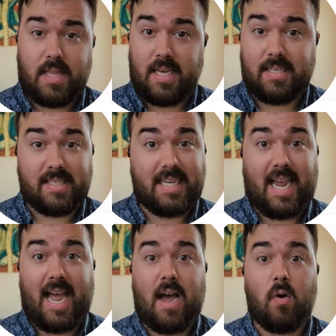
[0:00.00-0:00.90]
things
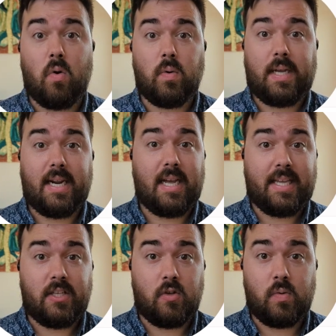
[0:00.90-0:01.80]
like how can I
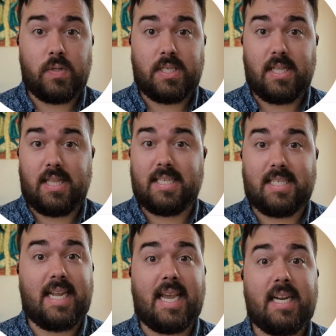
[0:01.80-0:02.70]
use
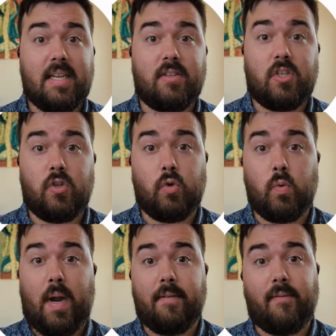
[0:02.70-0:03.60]
this data
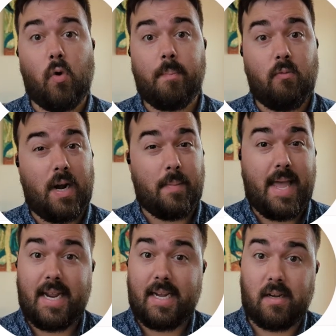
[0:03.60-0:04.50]
to inform me when I'm
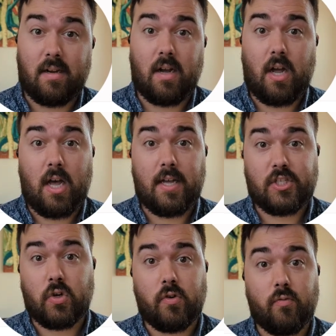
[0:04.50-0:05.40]
hitting
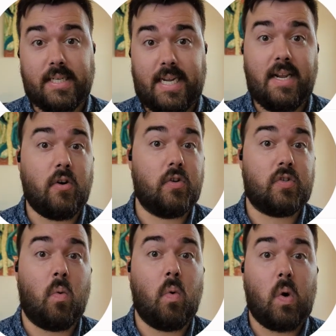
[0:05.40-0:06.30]
certain
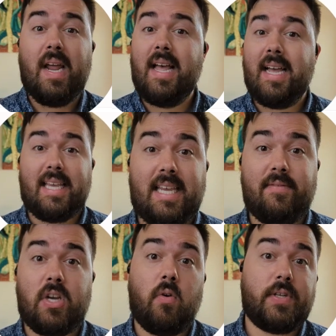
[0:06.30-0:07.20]
retainers, or
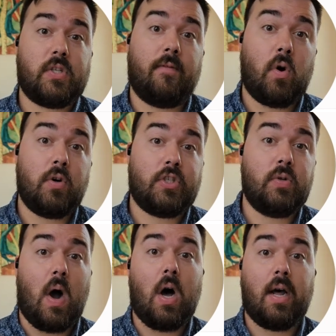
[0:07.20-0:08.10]
even going so far as
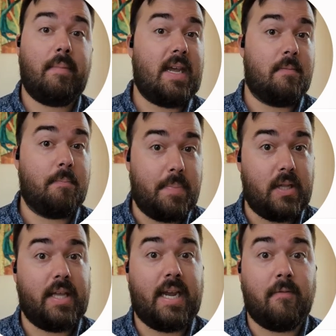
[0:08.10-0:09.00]
to automate
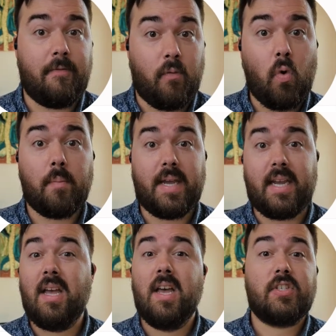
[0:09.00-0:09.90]
billing for
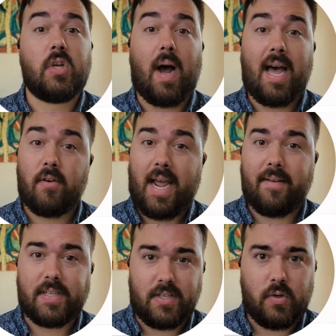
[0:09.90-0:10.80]
me so I don't
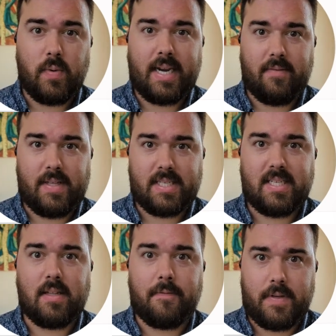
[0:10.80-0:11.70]
have to do any of this
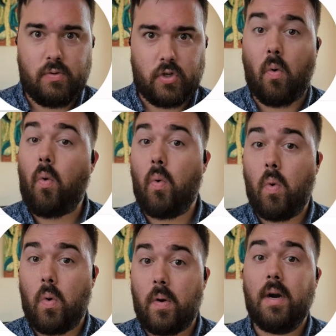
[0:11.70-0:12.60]
in the future
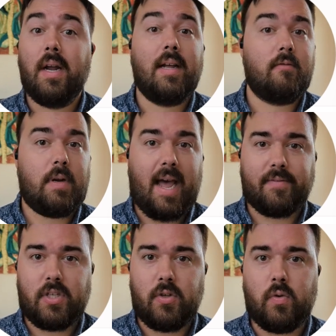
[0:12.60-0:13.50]
or
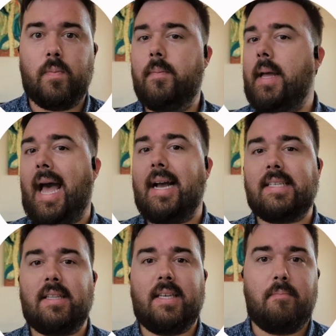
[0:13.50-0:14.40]
have to
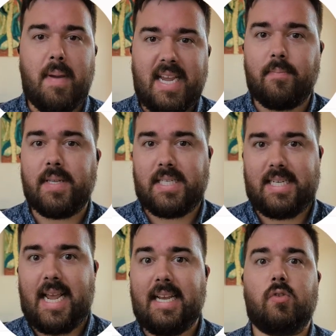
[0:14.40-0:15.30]
accidentally make
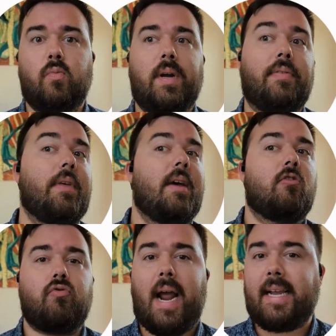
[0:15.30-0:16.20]
mistakes with
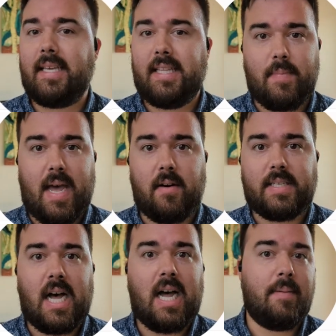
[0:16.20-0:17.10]
tracking the amount
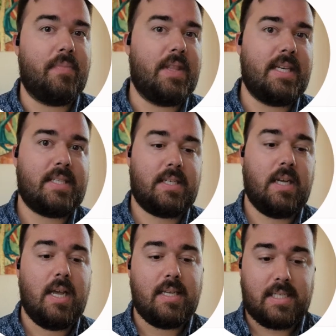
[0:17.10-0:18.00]
of time.
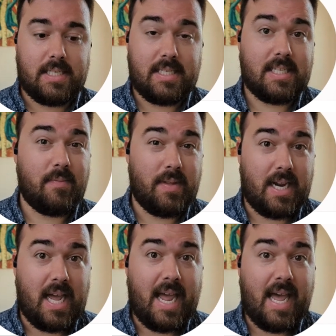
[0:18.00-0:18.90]
This system
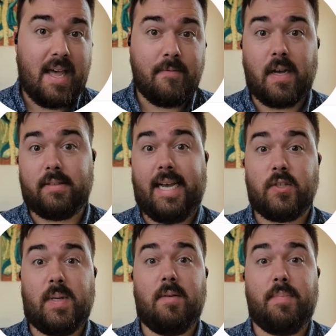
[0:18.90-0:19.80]
that I have
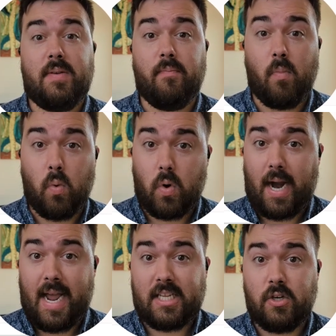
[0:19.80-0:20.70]
allows me to be more
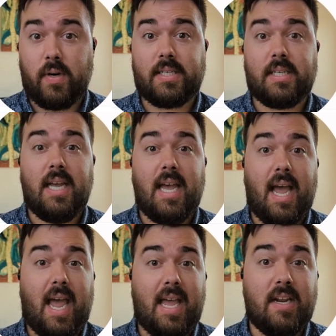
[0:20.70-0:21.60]
accurate
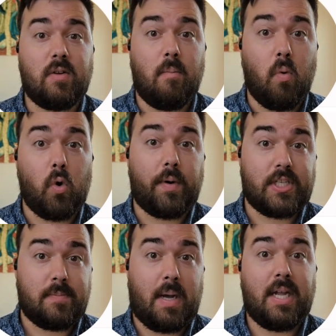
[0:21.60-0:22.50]
and more
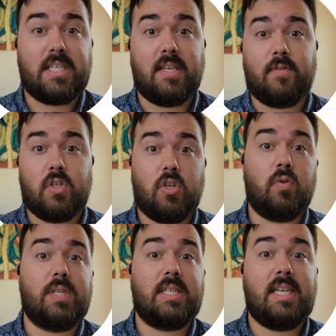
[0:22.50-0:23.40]
responsive
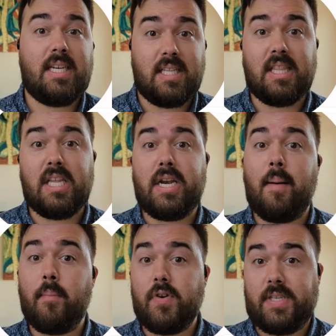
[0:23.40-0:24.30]
to seeing the
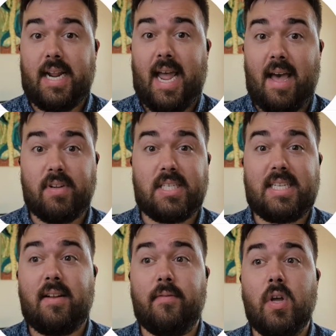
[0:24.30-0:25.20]
numbers that I have
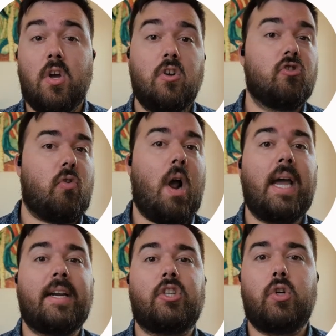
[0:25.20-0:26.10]
instead of
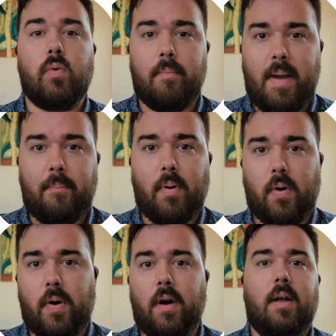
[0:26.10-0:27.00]
trying to
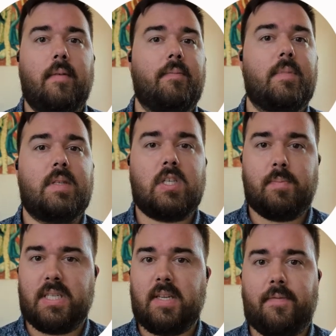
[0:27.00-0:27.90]
remember
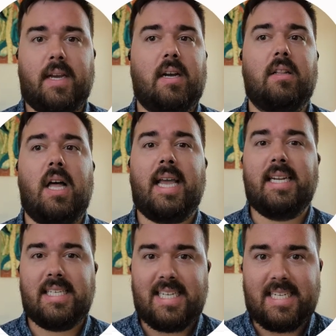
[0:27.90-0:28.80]
specific
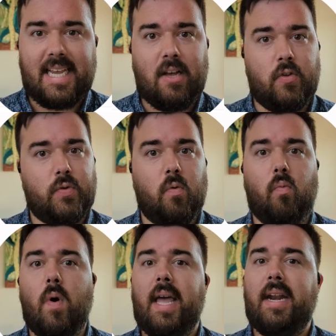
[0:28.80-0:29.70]
client details or
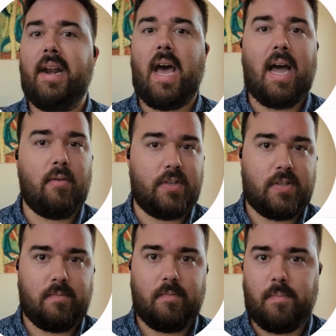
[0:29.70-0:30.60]
when I
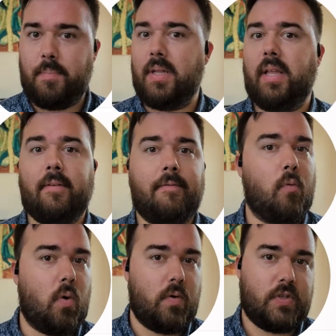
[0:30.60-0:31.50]
was billing
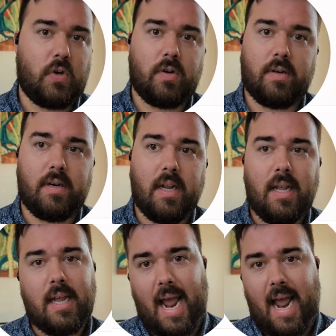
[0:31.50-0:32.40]
for certain
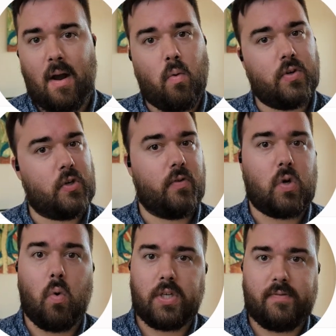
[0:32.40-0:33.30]
hours over
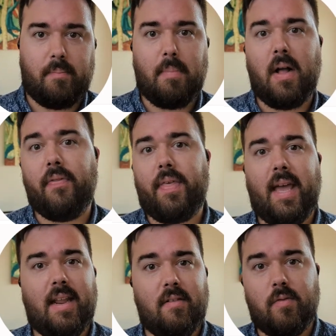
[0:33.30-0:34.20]
the course of a month
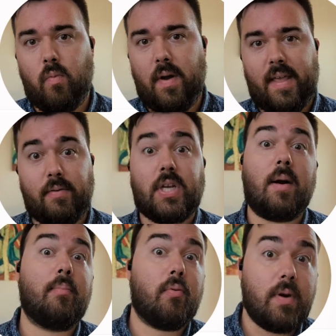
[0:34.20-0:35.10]
and when that was
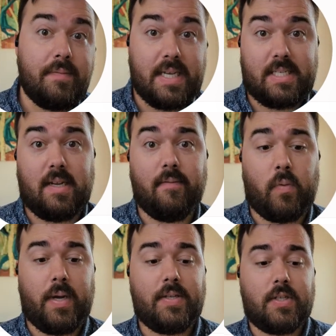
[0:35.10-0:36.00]
on a previous
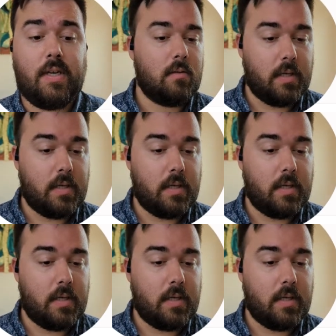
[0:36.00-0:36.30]
invoice.